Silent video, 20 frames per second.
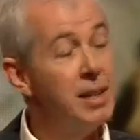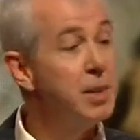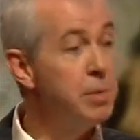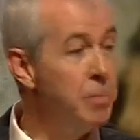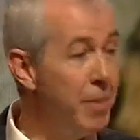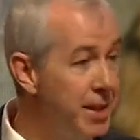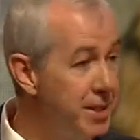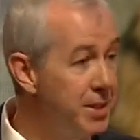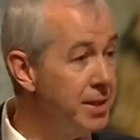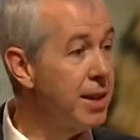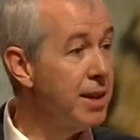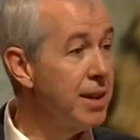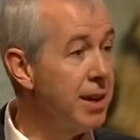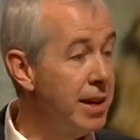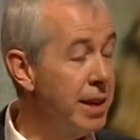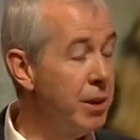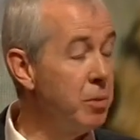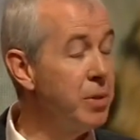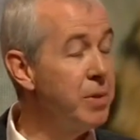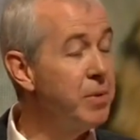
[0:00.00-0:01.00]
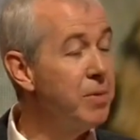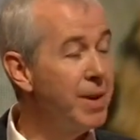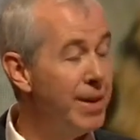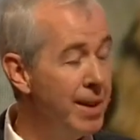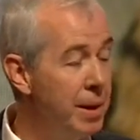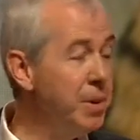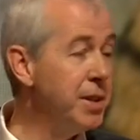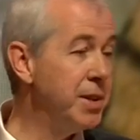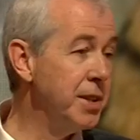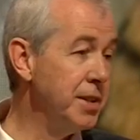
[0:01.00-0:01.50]
domestically with
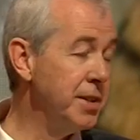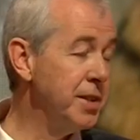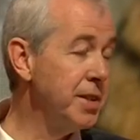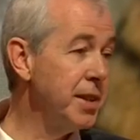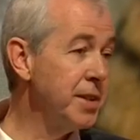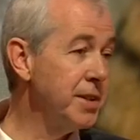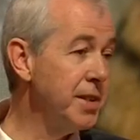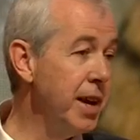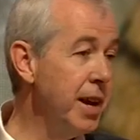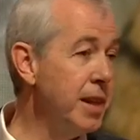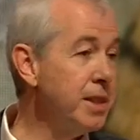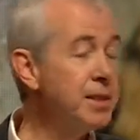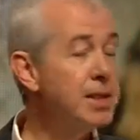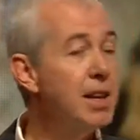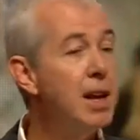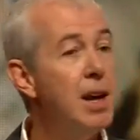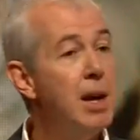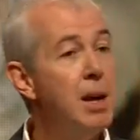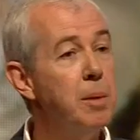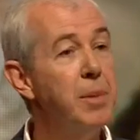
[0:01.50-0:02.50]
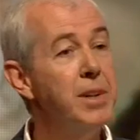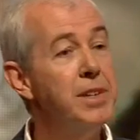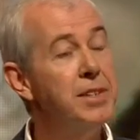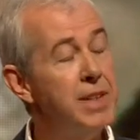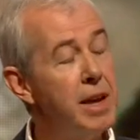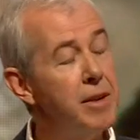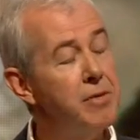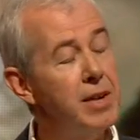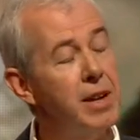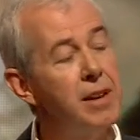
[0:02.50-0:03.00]
limited success, but it's
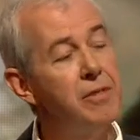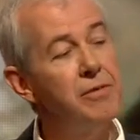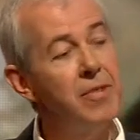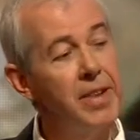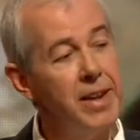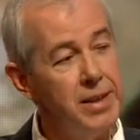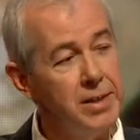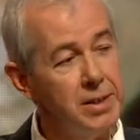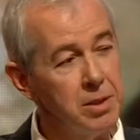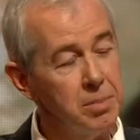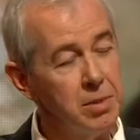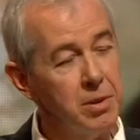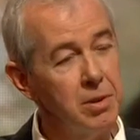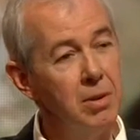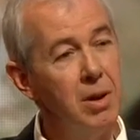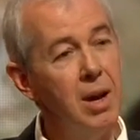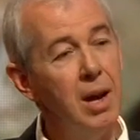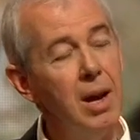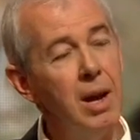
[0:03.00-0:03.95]
definitely feasible.